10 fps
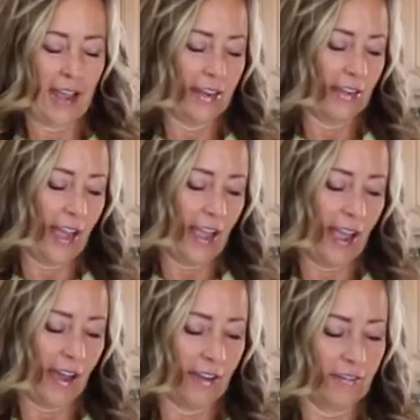And I
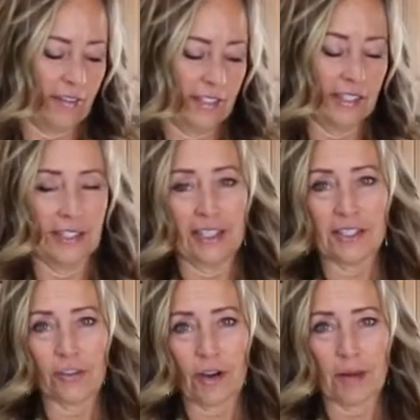have
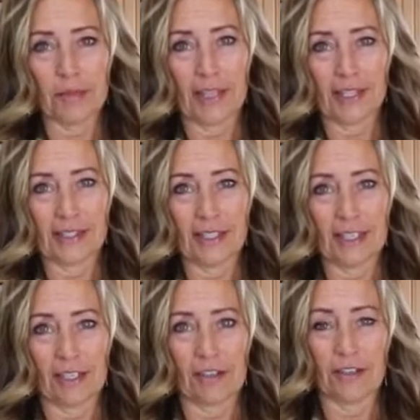6 scrambled eggs
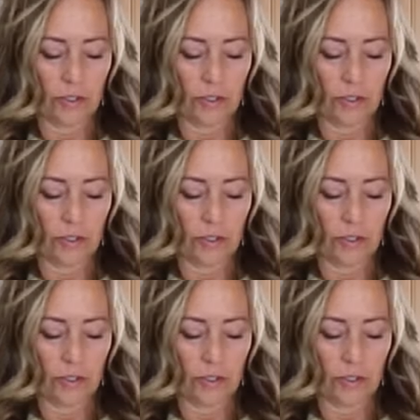in here.